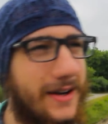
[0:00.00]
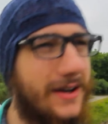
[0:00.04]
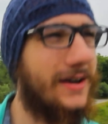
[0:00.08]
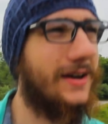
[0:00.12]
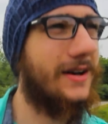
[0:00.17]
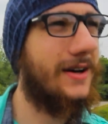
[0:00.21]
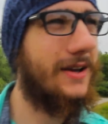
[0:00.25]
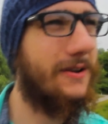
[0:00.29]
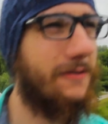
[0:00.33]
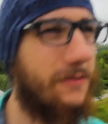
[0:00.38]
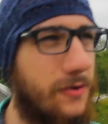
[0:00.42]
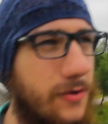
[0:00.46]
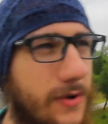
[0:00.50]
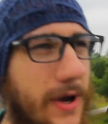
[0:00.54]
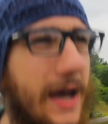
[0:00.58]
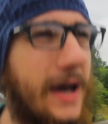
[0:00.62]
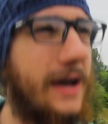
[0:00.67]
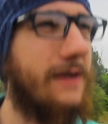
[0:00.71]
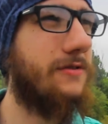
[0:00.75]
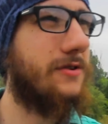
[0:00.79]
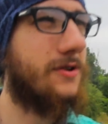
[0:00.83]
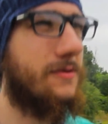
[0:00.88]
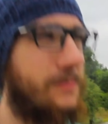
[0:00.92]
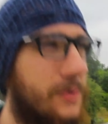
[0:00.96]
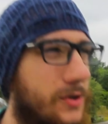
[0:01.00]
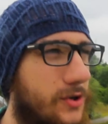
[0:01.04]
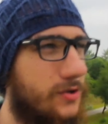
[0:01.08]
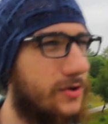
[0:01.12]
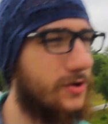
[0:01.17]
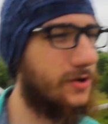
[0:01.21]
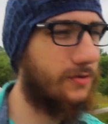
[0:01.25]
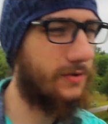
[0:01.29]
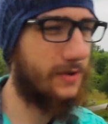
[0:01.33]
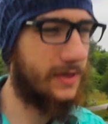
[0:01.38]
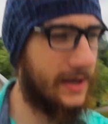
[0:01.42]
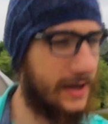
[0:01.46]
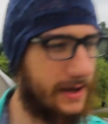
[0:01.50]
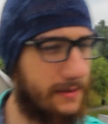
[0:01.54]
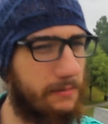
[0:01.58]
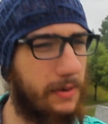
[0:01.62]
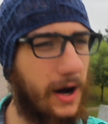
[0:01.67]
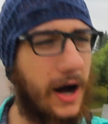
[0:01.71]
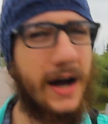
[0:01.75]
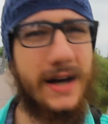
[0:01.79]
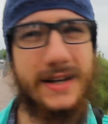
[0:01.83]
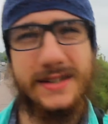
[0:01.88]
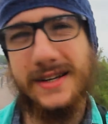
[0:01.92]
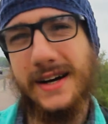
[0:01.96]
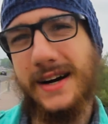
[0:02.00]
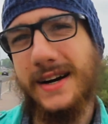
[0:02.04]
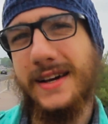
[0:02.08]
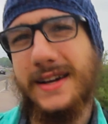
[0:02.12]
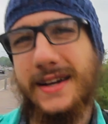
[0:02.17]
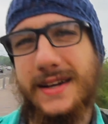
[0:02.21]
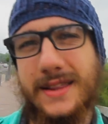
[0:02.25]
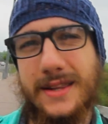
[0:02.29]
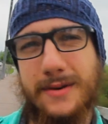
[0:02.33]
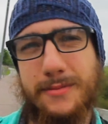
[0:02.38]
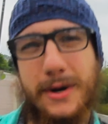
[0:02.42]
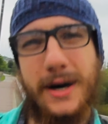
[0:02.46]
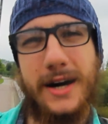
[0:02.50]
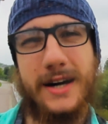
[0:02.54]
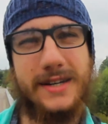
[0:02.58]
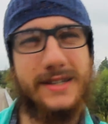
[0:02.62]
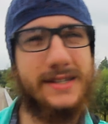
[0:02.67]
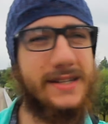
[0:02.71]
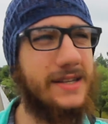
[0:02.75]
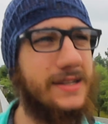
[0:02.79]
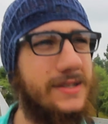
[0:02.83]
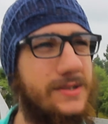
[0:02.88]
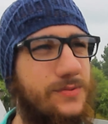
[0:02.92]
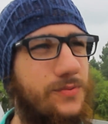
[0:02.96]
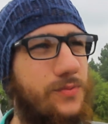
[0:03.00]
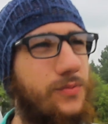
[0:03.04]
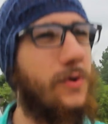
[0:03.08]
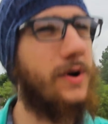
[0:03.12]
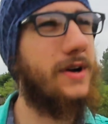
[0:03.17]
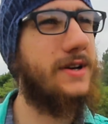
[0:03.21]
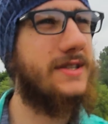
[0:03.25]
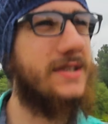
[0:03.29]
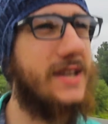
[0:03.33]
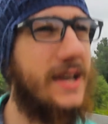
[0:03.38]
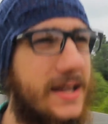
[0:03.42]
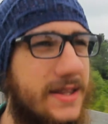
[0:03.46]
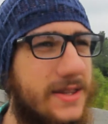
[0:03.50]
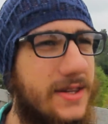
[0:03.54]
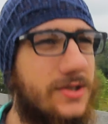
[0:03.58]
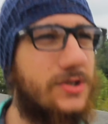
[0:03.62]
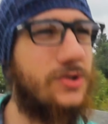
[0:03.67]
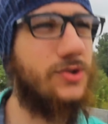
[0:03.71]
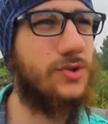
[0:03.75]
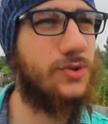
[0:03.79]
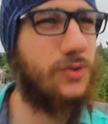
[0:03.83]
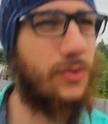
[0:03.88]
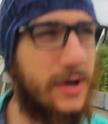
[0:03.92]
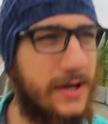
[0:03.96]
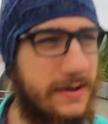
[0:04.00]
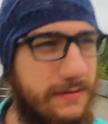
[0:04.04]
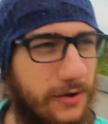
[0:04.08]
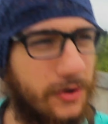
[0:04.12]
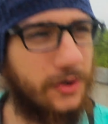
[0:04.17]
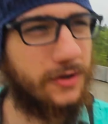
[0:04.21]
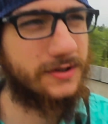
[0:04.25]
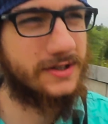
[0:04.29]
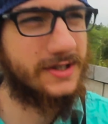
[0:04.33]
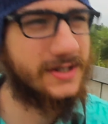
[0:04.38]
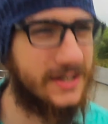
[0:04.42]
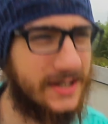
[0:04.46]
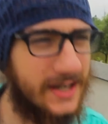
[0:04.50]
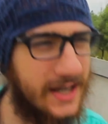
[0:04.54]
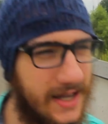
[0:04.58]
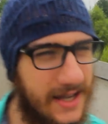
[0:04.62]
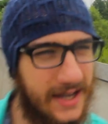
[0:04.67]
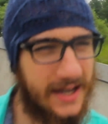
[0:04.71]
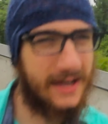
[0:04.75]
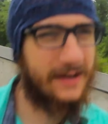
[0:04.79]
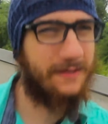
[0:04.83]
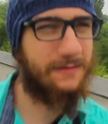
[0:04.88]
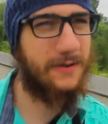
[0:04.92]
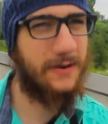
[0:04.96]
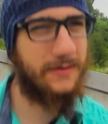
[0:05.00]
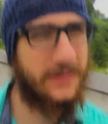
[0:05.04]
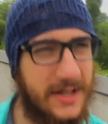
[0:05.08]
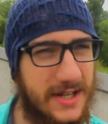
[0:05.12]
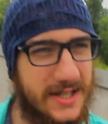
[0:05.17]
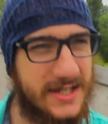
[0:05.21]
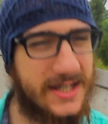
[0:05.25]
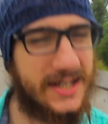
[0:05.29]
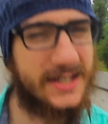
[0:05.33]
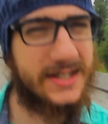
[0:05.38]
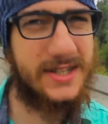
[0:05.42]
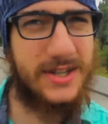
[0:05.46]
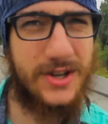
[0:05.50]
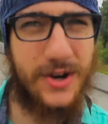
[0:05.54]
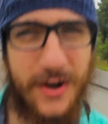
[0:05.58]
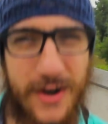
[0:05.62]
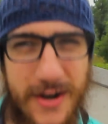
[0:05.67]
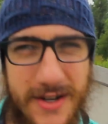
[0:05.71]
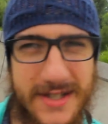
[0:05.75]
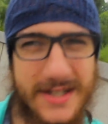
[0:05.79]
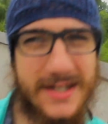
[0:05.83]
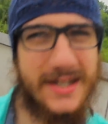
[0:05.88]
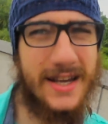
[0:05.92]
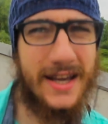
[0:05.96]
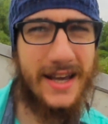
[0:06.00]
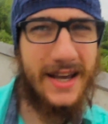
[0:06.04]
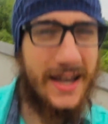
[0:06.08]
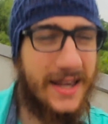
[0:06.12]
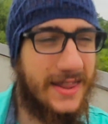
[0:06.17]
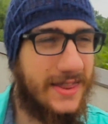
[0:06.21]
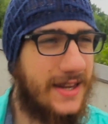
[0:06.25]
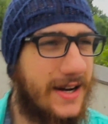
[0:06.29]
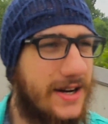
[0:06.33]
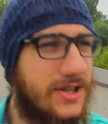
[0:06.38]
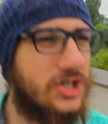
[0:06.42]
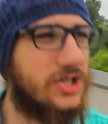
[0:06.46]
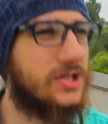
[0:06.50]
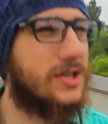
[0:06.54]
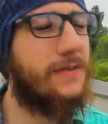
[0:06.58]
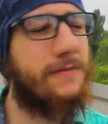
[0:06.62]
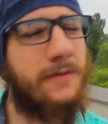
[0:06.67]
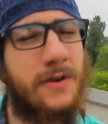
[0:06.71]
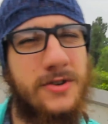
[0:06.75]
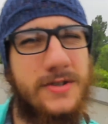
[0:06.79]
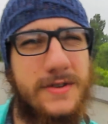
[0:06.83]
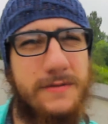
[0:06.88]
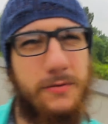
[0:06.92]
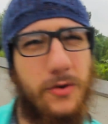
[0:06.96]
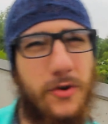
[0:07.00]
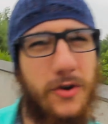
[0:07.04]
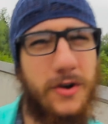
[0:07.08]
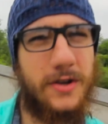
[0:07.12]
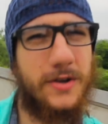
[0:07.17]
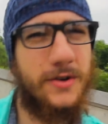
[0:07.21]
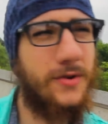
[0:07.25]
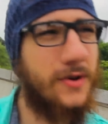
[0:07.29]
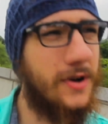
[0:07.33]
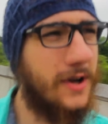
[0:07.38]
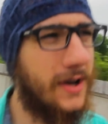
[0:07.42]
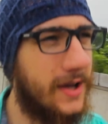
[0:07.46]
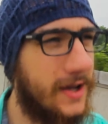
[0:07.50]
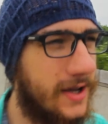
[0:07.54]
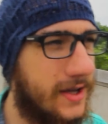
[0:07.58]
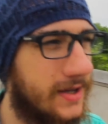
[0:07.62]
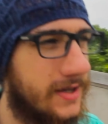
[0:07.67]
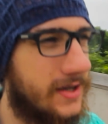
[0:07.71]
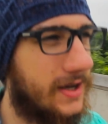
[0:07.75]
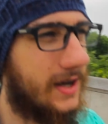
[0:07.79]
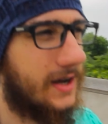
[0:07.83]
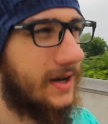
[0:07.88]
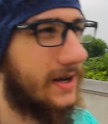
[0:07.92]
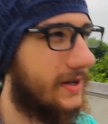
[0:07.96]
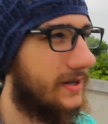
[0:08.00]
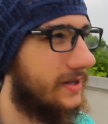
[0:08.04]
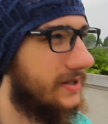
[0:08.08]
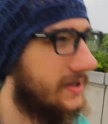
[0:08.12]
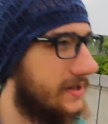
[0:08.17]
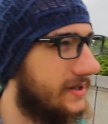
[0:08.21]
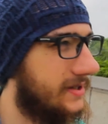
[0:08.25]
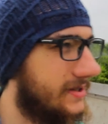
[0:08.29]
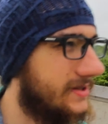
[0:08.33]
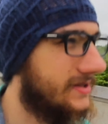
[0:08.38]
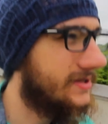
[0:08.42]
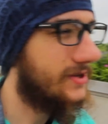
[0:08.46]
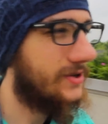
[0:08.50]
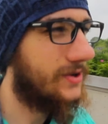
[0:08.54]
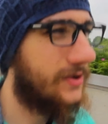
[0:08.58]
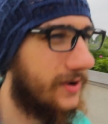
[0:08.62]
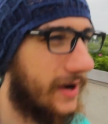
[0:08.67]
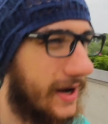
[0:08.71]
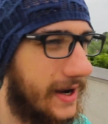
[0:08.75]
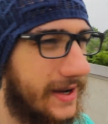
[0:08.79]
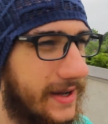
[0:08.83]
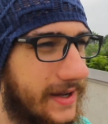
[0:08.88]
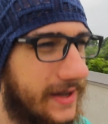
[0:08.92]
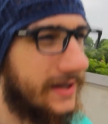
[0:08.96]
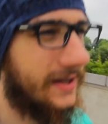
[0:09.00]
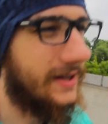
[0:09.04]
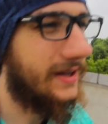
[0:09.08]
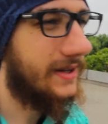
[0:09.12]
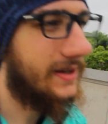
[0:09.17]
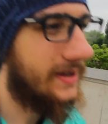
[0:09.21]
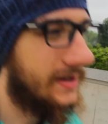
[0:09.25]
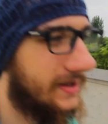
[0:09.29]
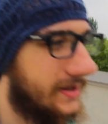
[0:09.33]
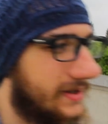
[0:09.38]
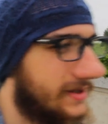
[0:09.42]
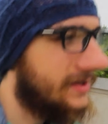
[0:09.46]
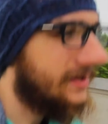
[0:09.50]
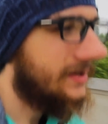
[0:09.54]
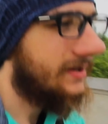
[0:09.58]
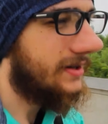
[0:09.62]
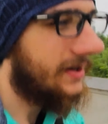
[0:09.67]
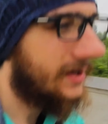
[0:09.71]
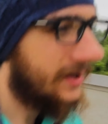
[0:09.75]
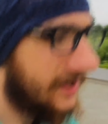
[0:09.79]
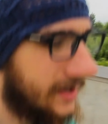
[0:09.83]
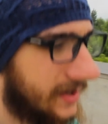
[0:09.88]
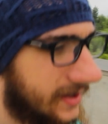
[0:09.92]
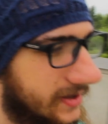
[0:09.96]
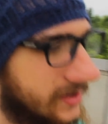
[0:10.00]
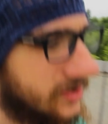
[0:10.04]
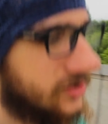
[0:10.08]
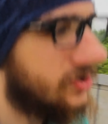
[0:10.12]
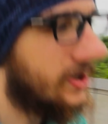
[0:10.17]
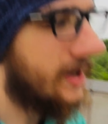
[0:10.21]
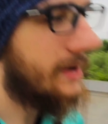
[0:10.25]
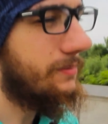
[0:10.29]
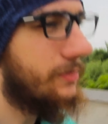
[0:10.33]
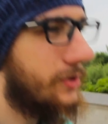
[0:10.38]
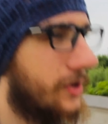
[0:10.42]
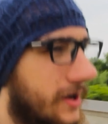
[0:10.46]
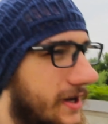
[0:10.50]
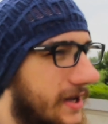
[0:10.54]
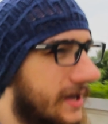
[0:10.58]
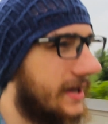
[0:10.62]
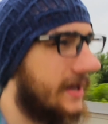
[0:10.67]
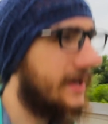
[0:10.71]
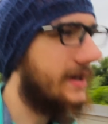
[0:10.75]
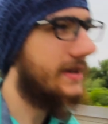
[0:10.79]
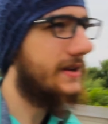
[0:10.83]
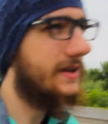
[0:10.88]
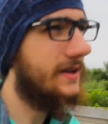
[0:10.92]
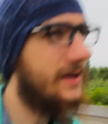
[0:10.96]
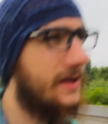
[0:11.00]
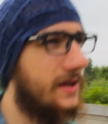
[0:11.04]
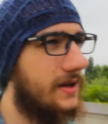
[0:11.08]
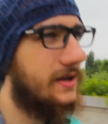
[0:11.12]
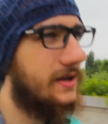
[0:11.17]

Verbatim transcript: Uh, if you have a computer with like a box on it, and the box says 110 to 220 volts and 50 to 60 hertz, then it just converts it for you. Uh, so I uh, tried plugging in.